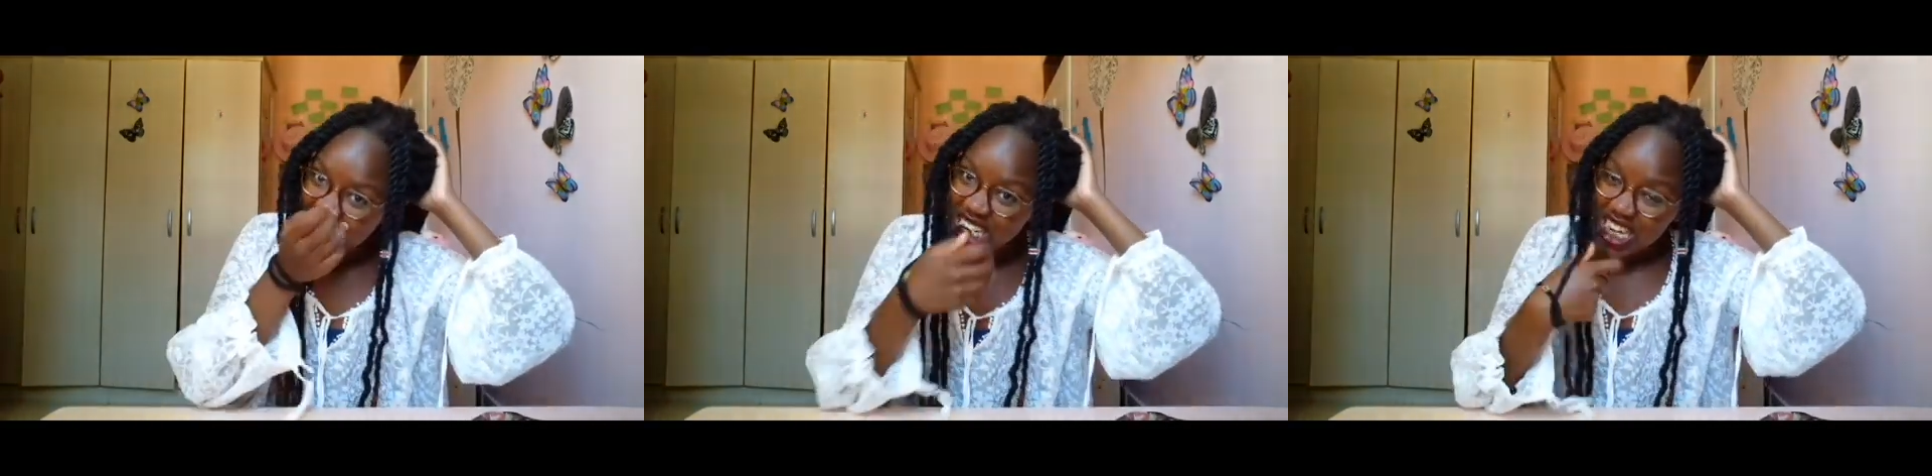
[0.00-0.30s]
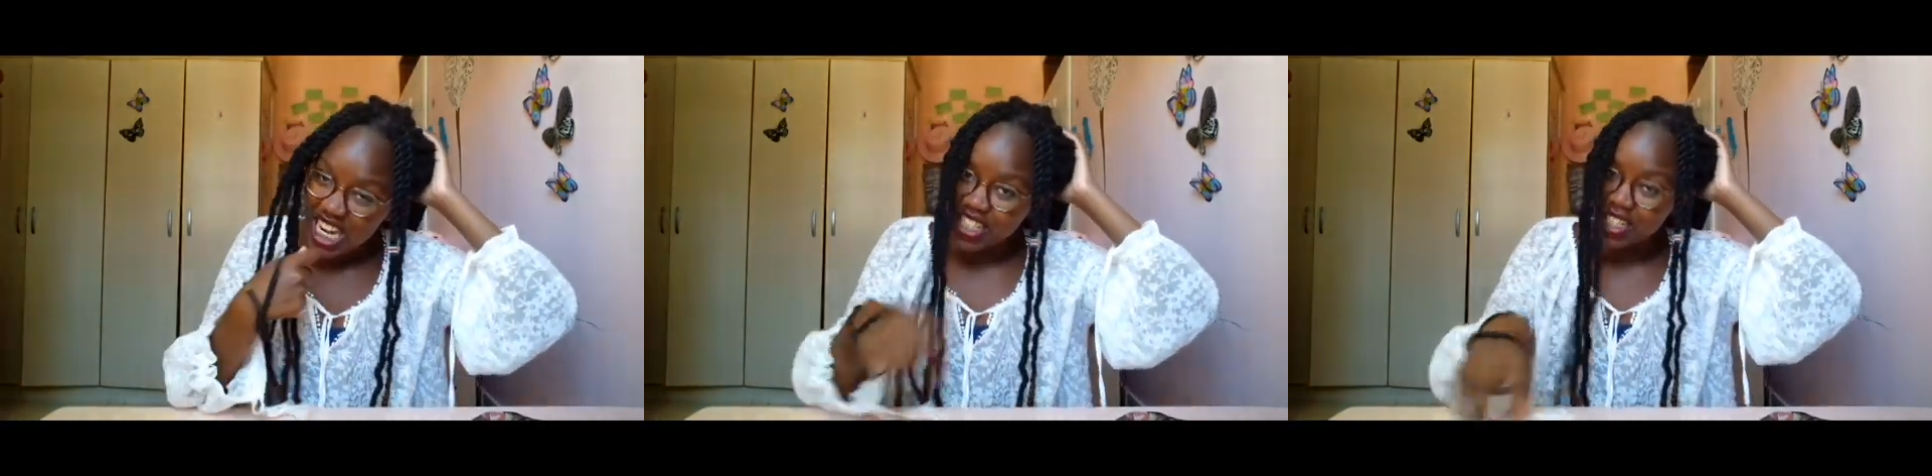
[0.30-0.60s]

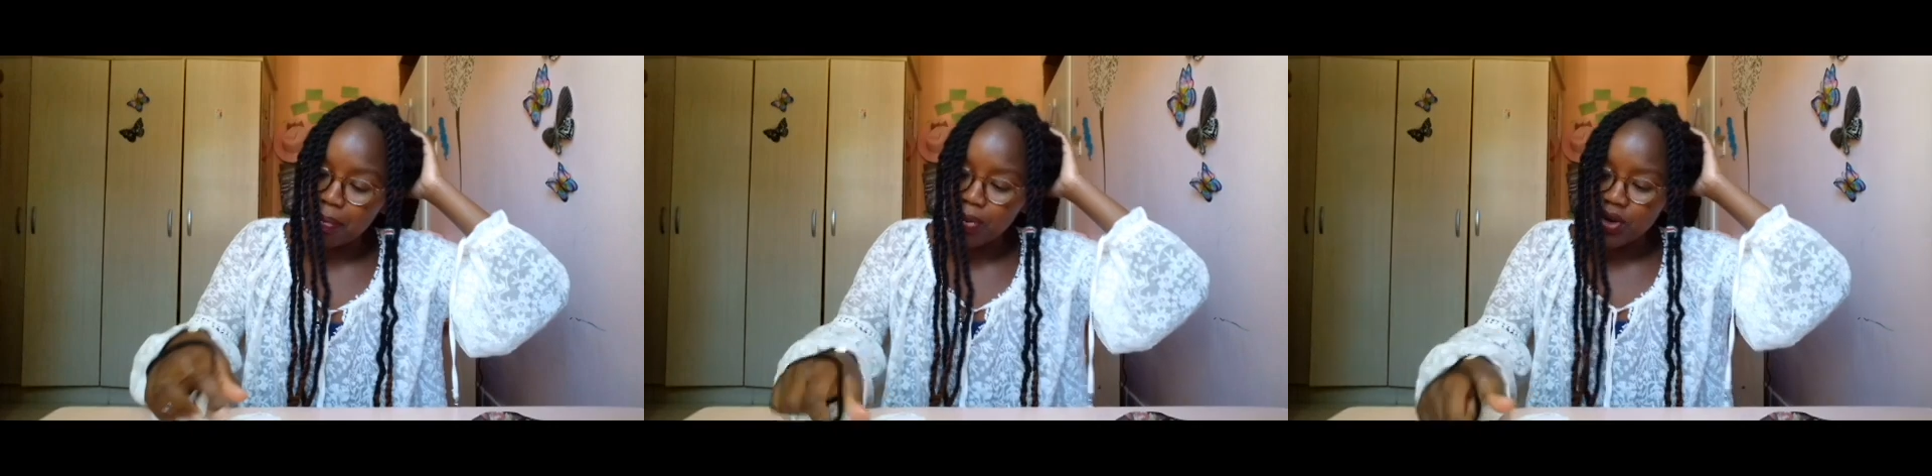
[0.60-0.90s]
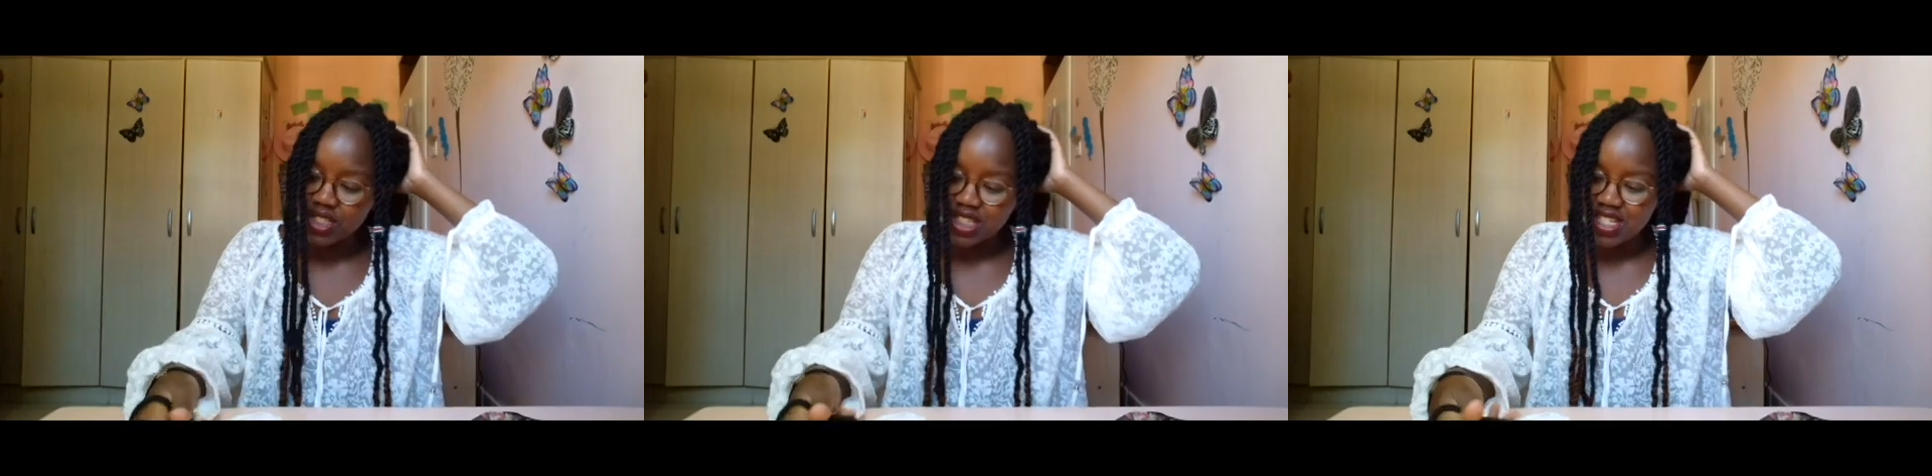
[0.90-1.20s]
a
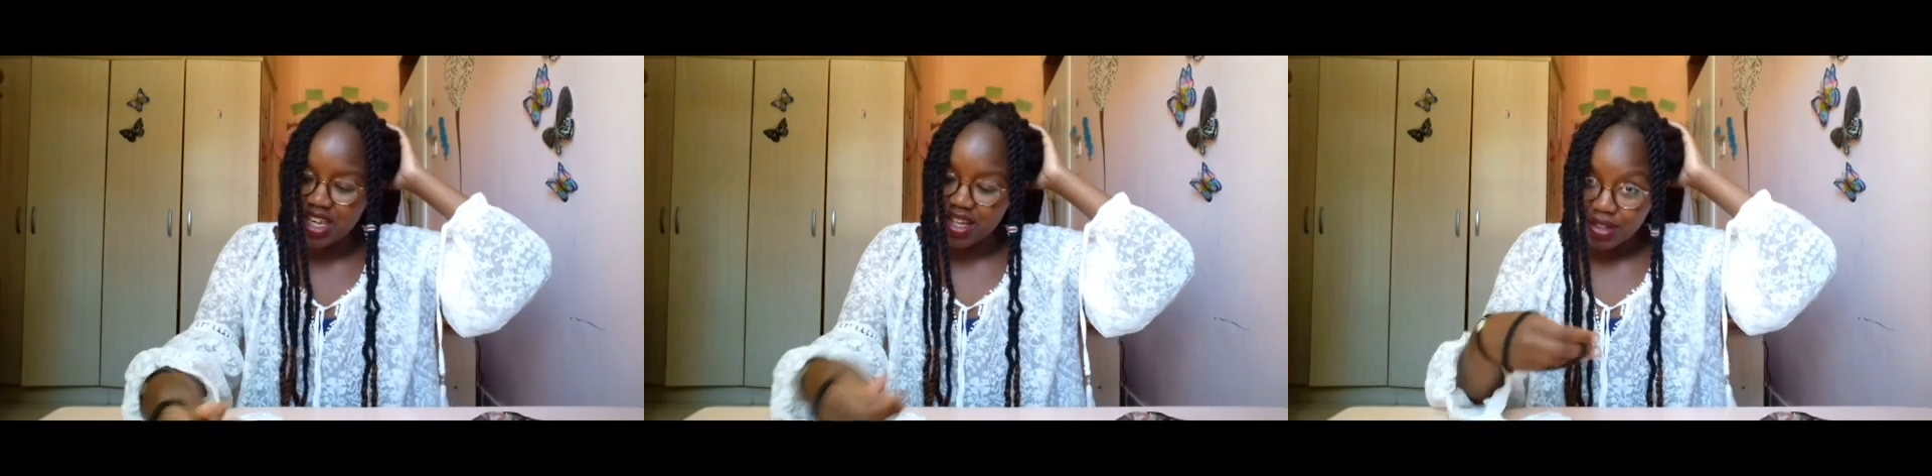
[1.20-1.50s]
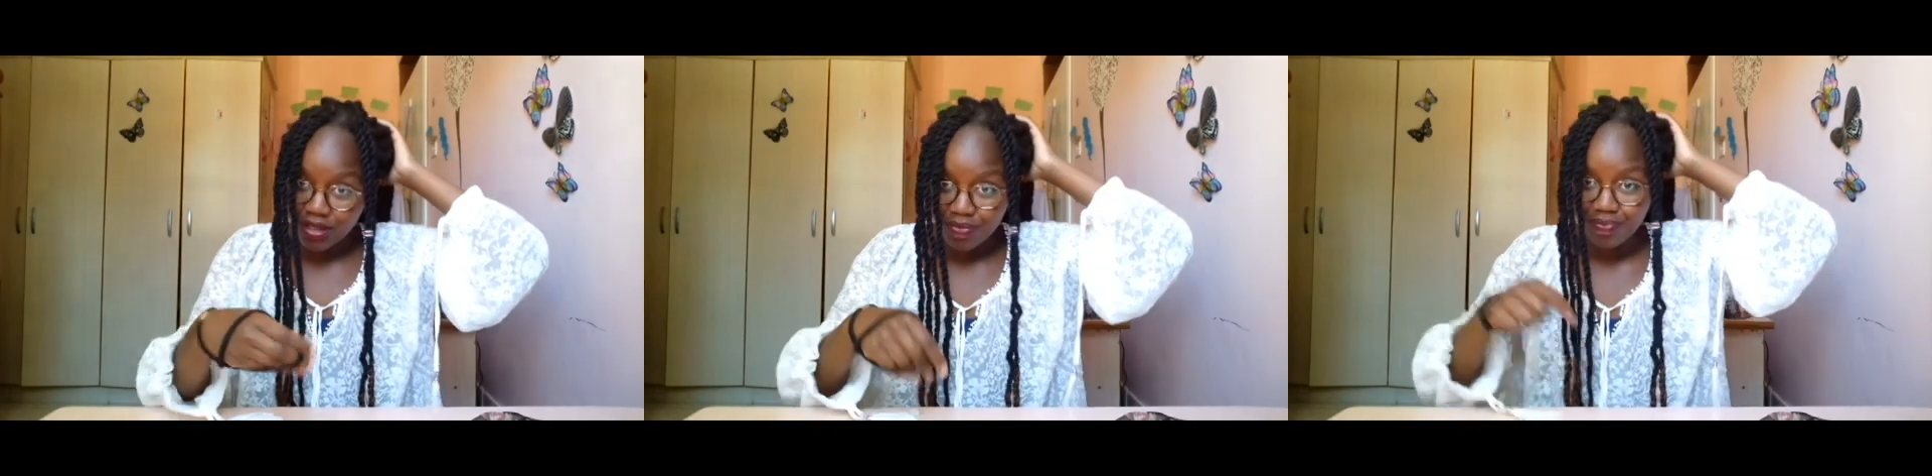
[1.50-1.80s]

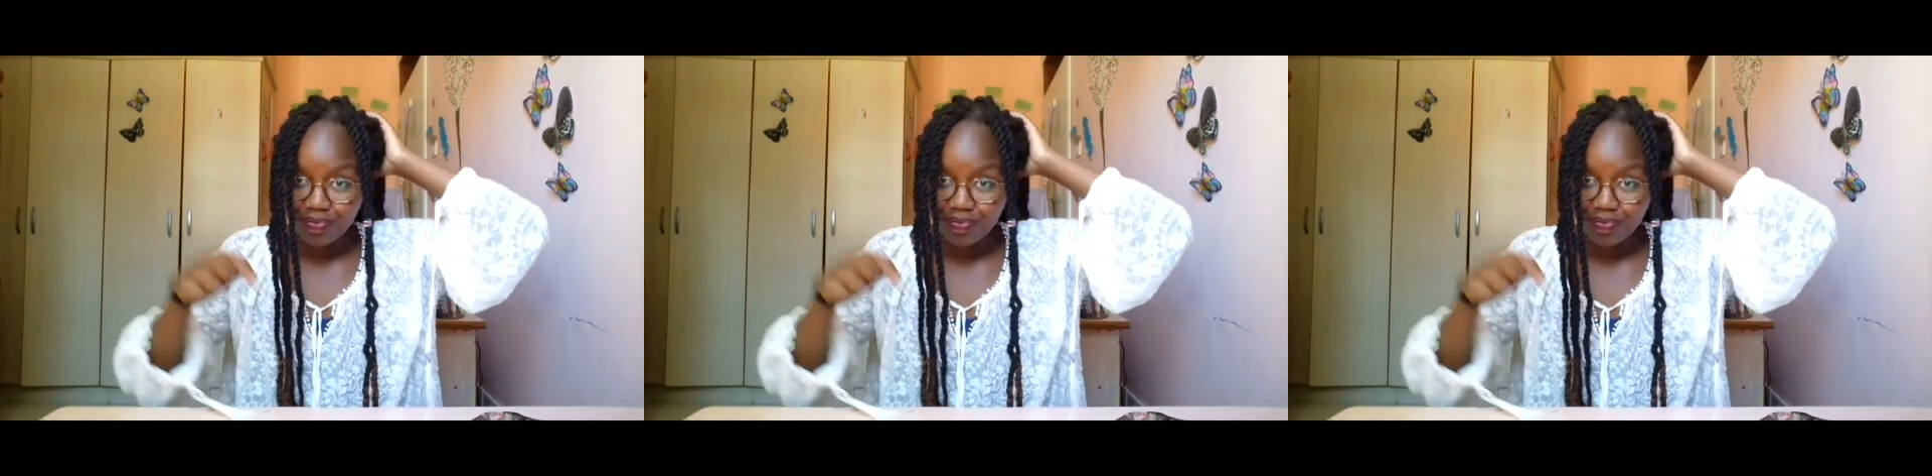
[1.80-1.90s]
ponytail,